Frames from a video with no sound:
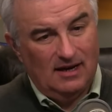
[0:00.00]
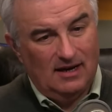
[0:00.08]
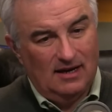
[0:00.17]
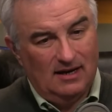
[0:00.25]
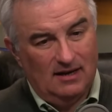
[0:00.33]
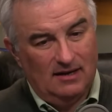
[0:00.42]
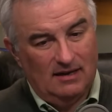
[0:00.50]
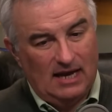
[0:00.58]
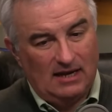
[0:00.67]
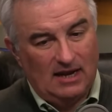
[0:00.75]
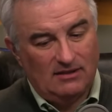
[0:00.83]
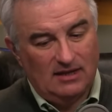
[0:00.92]
uh,
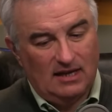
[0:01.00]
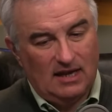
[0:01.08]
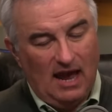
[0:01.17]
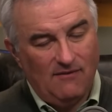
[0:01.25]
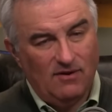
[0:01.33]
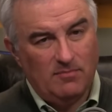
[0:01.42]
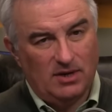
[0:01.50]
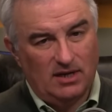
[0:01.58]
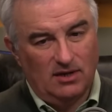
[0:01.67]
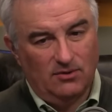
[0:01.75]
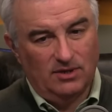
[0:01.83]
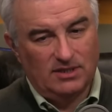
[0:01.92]
and I think
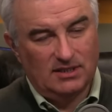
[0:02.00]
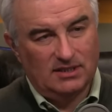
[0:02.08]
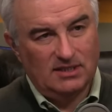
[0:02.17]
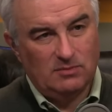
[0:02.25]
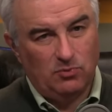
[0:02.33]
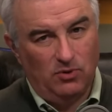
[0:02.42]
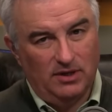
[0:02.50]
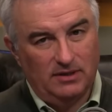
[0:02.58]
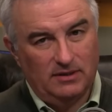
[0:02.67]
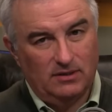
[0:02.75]
everybody agrees at this point,